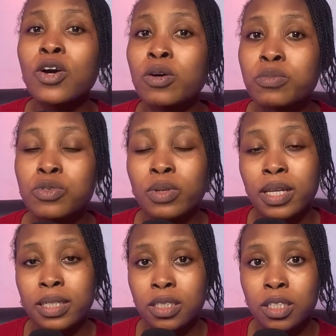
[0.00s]

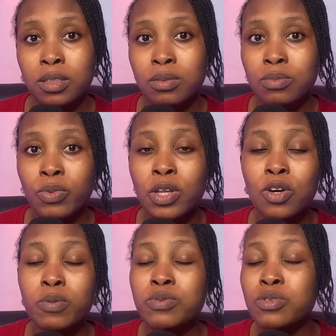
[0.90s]
When it
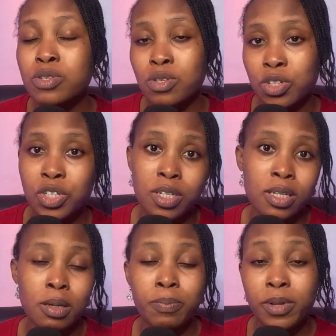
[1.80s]
comes to searching
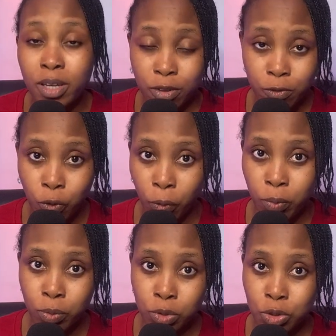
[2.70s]
and applying for a
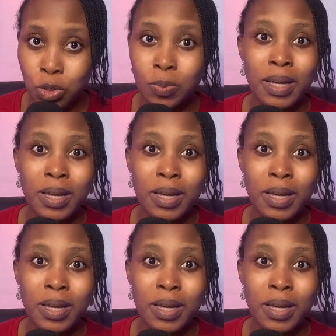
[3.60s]
remote job